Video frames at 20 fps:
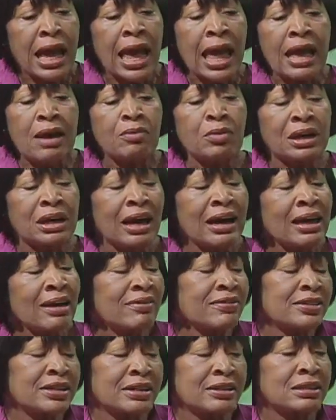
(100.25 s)
And when I
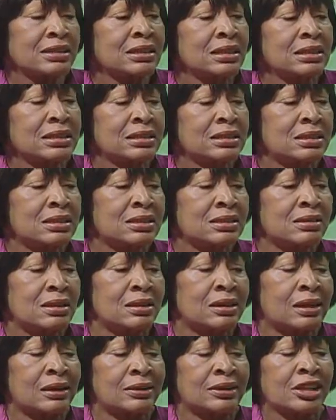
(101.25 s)
have a,
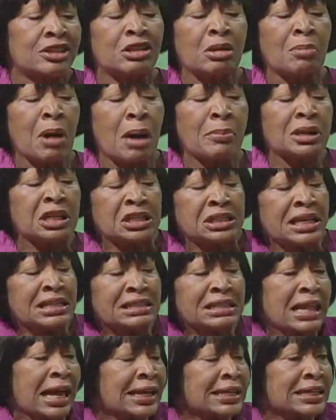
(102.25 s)
uh, the thermometer says
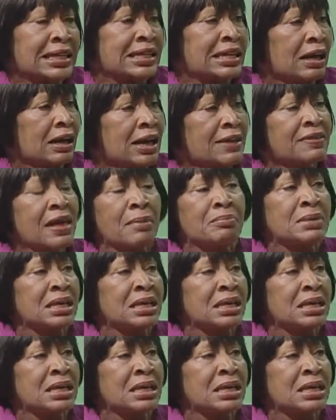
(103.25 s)
99, that